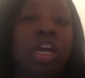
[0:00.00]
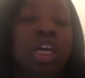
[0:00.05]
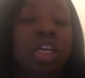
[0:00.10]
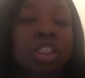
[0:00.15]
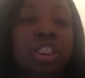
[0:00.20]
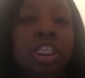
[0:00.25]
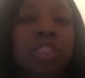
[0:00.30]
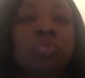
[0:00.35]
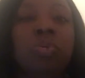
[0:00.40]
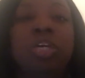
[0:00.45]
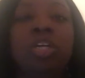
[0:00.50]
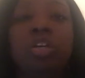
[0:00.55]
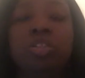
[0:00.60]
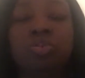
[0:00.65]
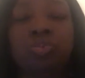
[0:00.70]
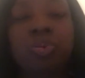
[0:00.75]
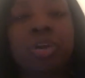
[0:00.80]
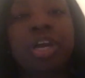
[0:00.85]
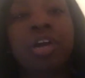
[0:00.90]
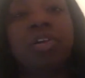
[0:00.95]
She's one of
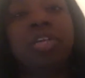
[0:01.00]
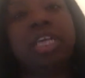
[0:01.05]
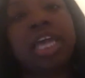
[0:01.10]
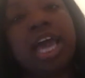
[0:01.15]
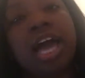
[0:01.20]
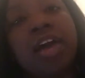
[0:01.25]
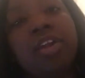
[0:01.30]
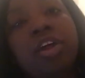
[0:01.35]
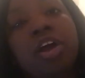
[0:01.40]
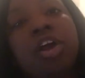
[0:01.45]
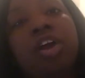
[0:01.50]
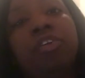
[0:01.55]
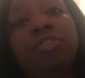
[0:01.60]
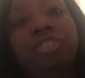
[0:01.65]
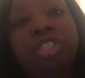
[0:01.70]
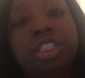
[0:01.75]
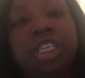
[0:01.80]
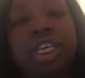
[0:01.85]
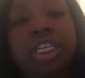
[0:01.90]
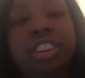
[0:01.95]
those real down-to-earth
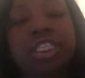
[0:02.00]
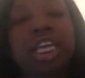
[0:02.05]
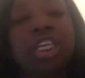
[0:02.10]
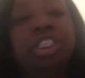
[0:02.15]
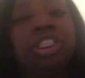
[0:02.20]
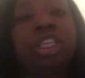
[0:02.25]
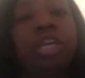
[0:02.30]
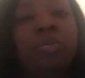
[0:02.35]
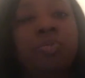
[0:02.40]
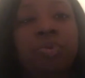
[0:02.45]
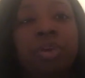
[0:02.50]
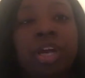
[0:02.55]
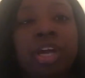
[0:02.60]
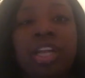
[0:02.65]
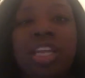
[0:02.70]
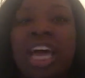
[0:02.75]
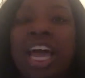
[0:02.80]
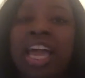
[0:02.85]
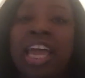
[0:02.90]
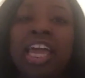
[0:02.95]
chicks. Like, she
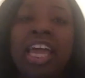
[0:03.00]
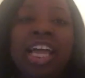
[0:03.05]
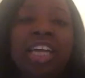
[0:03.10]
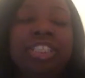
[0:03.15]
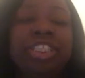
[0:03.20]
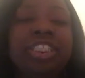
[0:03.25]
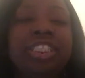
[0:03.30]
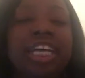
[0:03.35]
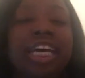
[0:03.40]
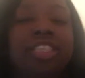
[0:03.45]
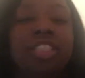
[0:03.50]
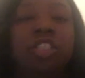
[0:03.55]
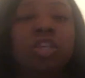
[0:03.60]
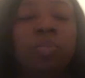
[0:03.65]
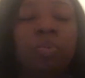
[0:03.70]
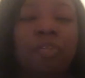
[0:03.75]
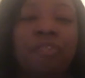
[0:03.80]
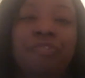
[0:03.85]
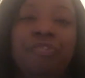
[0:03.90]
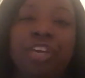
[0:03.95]
real, like, she's not
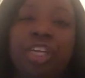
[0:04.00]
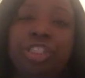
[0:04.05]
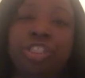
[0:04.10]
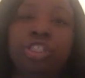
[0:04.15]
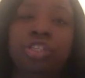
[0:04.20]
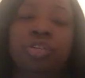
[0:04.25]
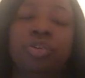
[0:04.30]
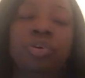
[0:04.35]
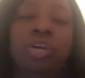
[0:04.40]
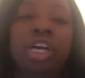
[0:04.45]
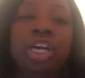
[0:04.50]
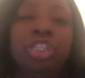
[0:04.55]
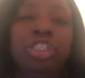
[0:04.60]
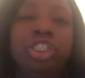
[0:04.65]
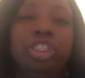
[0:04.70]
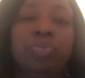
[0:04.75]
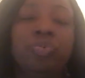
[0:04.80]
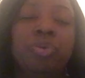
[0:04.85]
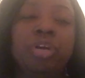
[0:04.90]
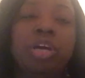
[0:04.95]
superficial.
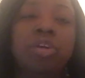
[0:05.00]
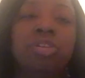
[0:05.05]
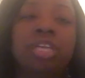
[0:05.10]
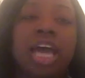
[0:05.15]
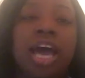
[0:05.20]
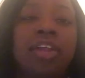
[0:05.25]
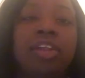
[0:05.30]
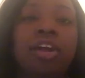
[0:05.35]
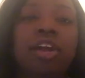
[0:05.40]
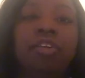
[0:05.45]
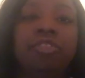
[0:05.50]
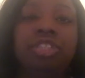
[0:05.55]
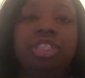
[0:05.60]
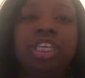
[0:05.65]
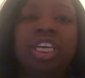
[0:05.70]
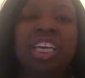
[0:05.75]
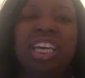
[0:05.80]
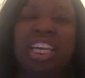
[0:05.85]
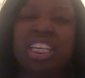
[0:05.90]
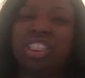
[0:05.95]
She's a real down-to-earth
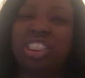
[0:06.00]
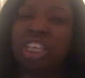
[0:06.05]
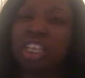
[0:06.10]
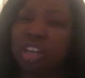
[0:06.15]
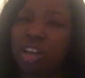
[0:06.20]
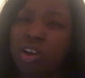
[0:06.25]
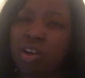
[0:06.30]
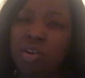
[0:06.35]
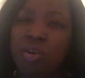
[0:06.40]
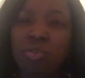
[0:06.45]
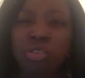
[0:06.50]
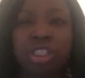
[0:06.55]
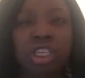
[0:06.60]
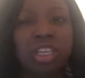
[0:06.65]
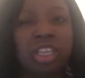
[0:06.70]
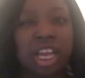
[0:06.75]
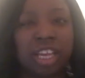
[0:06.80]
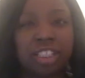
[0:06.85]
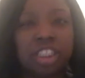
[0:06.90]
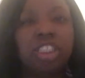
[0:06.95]
chick, and she cool.
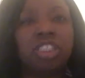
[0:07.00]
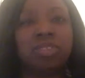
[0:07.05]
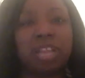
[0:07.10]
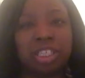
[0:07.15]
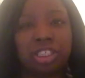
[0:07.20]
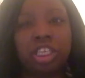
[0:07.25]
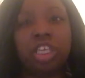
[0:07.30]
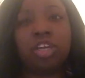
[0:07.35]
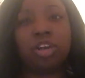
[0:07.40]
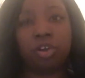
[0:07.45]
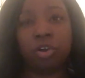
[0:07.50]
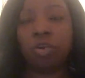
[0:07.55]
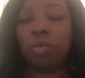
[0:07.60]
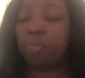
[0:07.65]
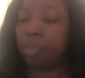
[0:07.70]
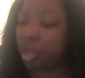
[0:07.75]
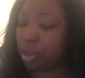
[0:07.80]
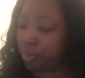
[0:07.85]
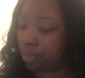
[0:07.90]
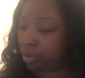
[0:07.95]
She cool
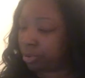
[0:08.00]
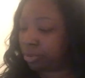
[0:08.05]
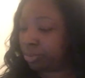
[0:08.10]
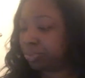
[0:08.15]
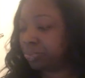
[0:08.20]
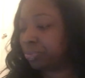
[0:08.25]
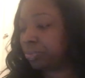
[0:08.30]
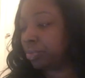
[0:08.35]
people.